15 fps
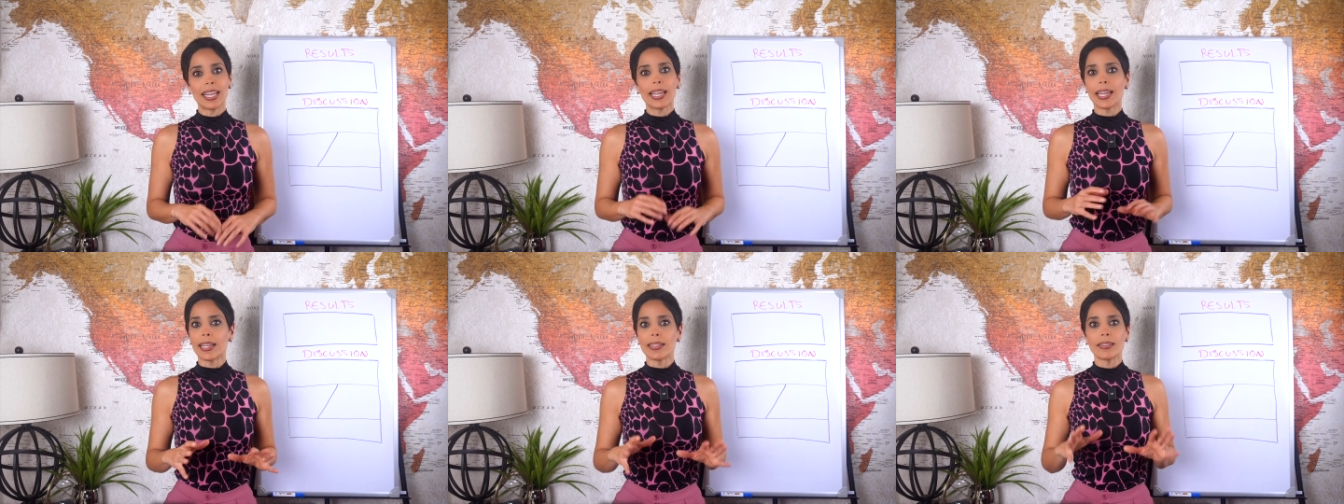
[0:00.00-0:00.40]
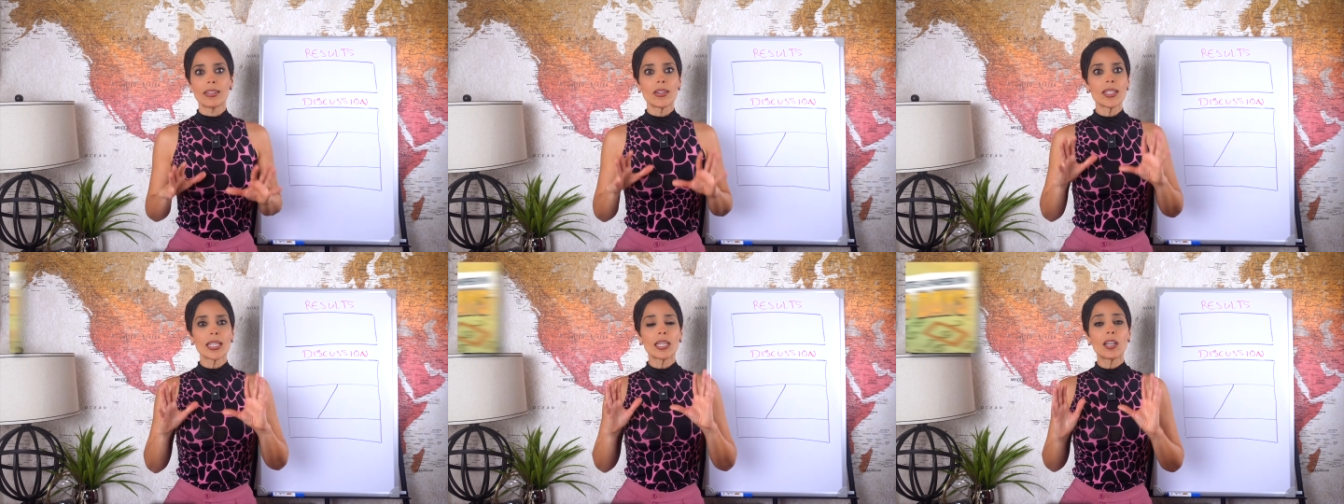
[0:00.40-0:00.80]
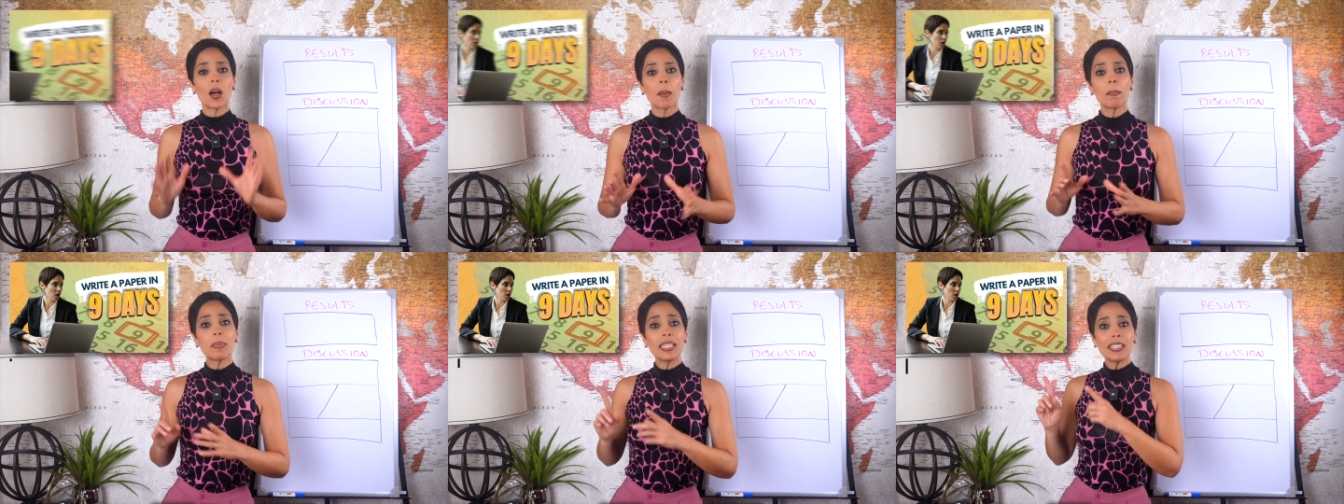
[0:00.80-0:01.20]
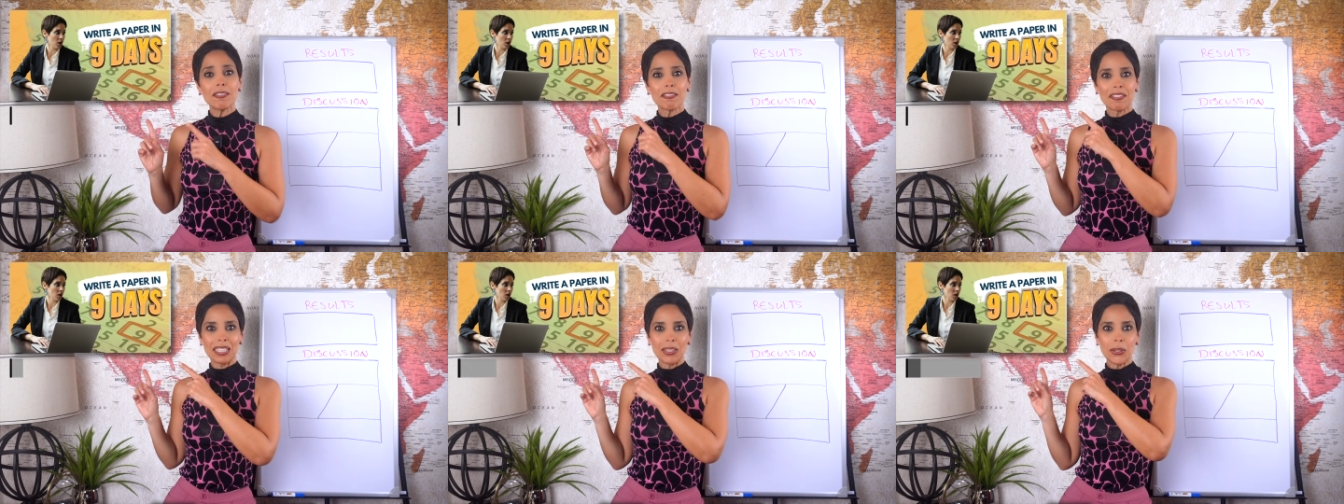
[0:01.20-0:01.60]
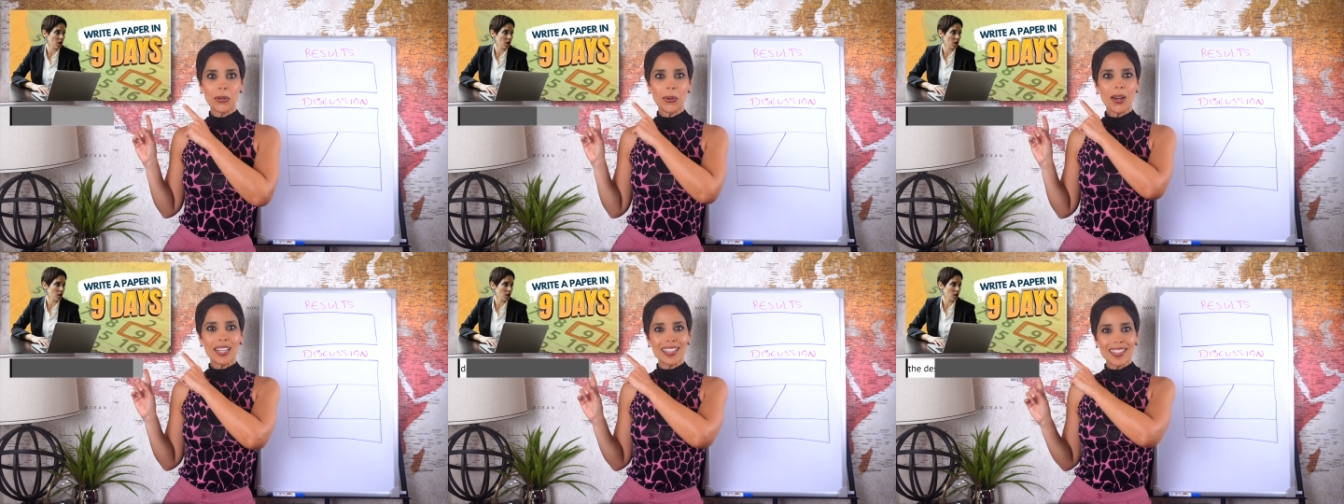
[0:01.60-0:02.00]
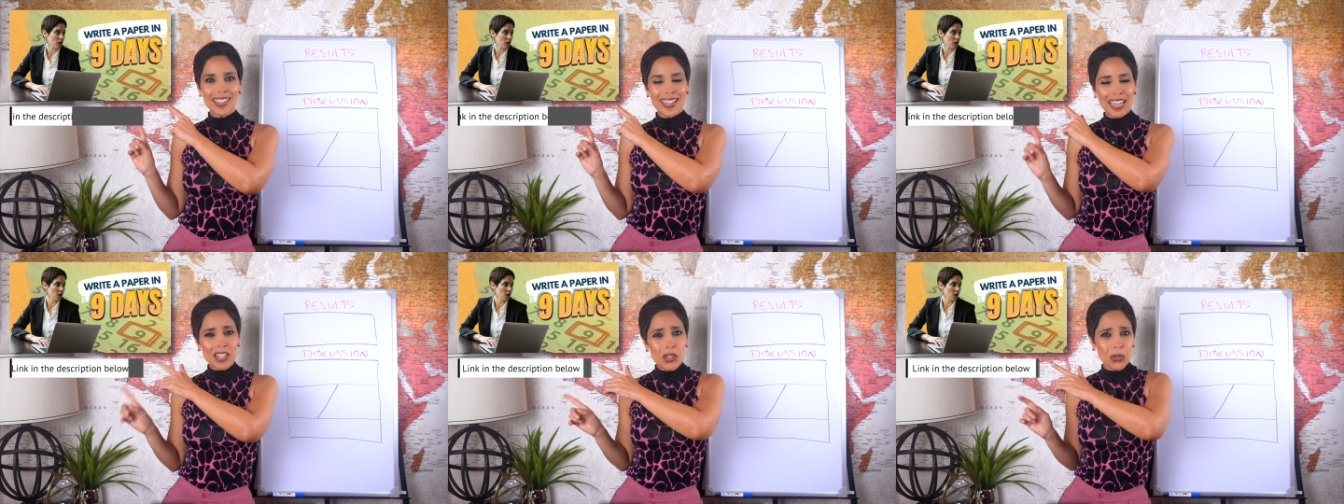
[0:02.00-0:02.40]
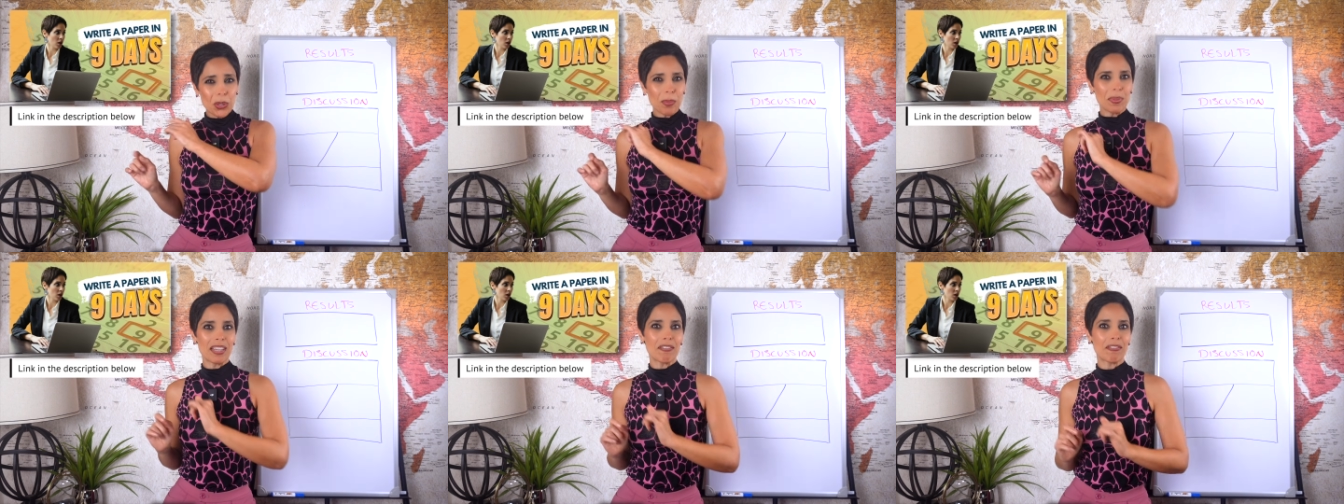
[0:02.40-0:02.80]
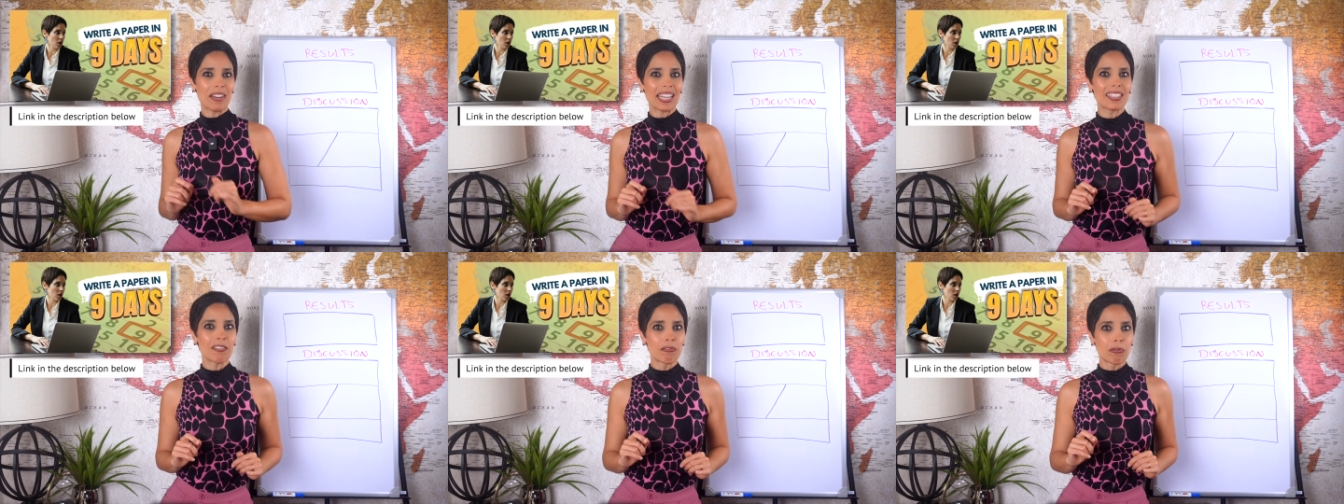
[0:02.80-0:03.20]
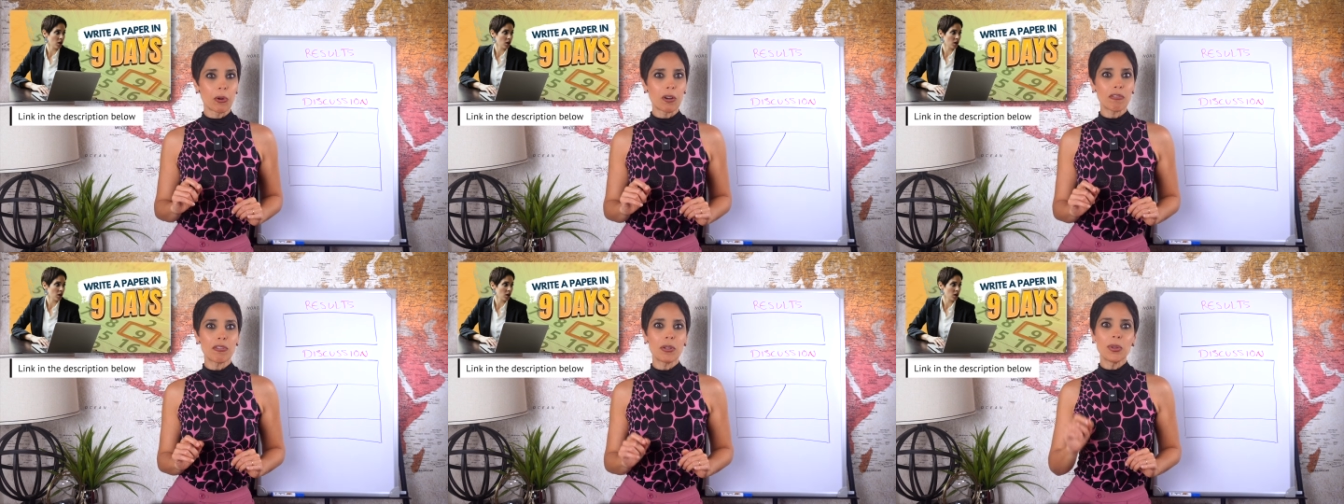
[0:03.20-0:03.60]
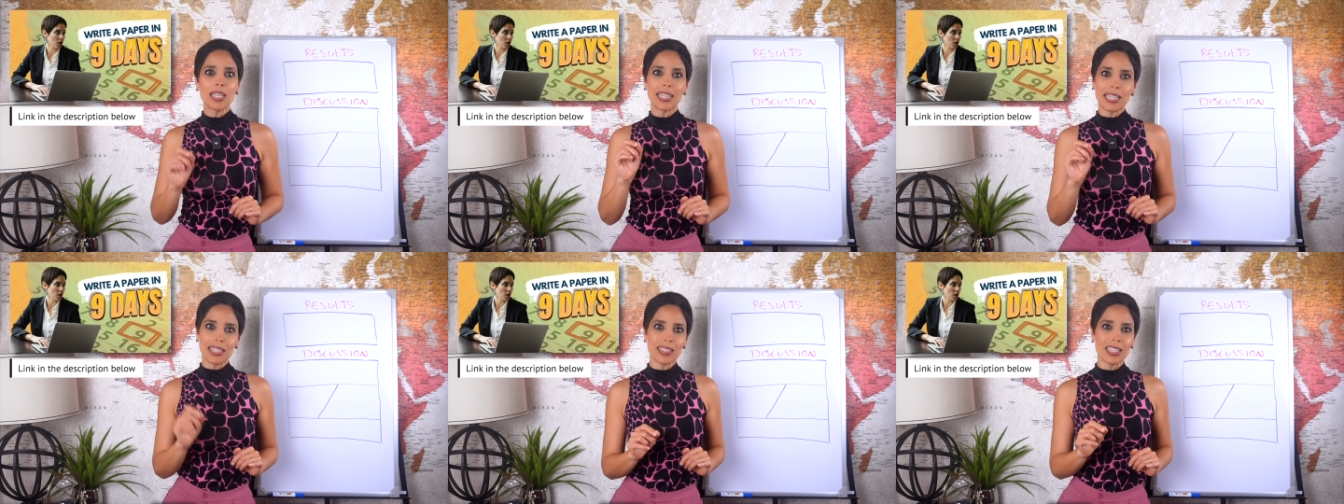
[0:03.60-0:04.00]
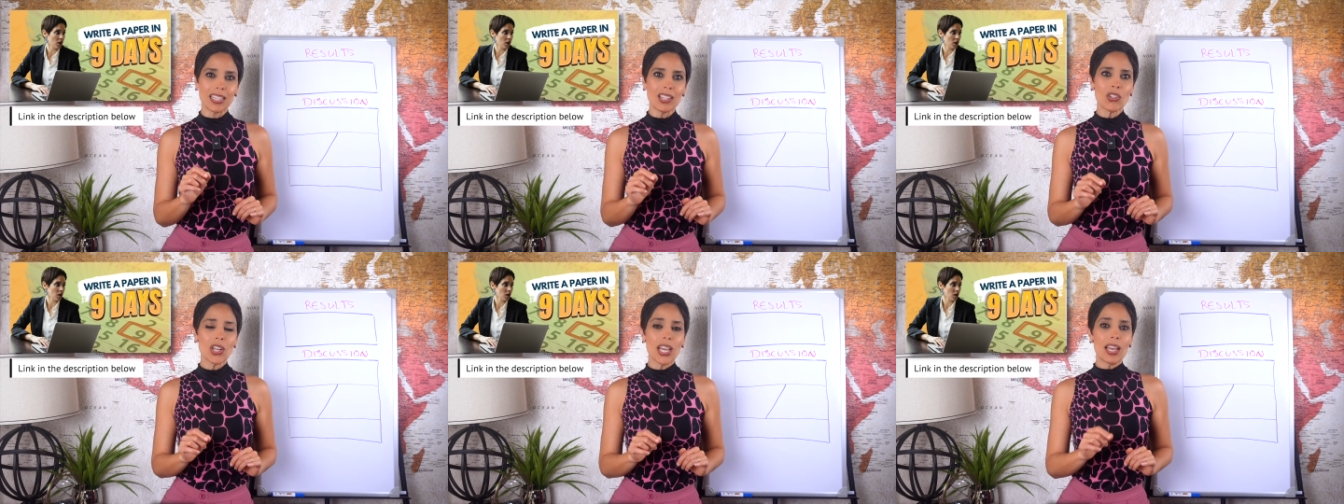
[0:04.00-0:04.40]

Again, there is a complete video on this extremely effective workflow that I teach,